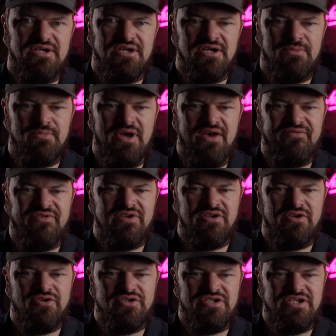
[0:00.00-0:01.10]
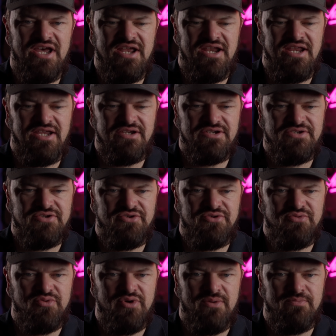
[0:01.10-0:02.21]
having a good techniques
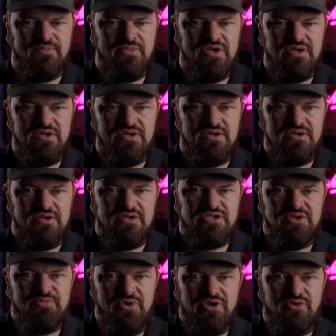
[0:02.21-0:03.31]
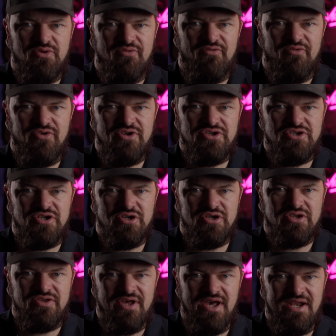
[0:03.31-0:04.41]
to to make your footage look
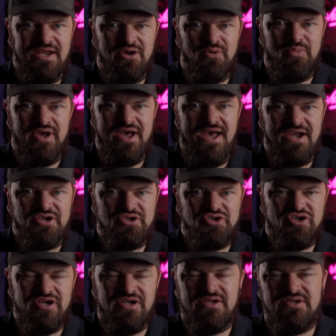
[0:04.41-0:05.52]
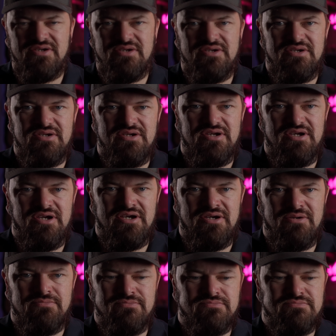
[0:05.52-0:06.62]
that little bit extra.
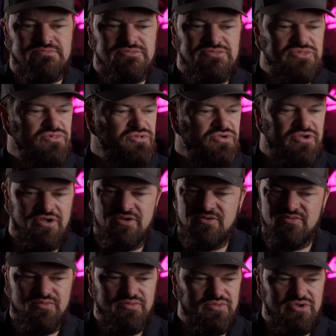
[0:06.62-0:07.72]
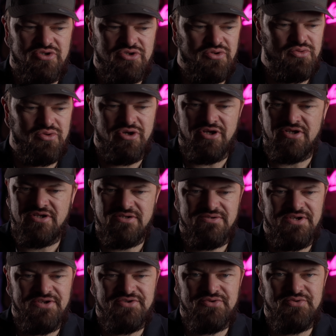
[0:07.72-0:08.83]
It's all good.
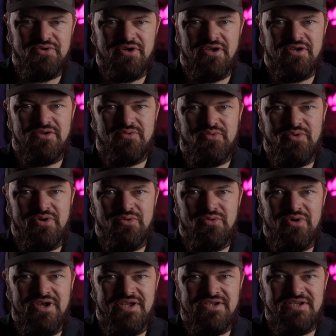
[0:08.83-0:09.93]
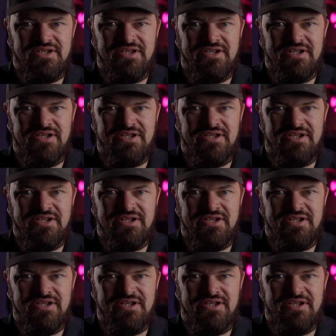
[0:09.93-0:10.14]
It's all good. We're all here to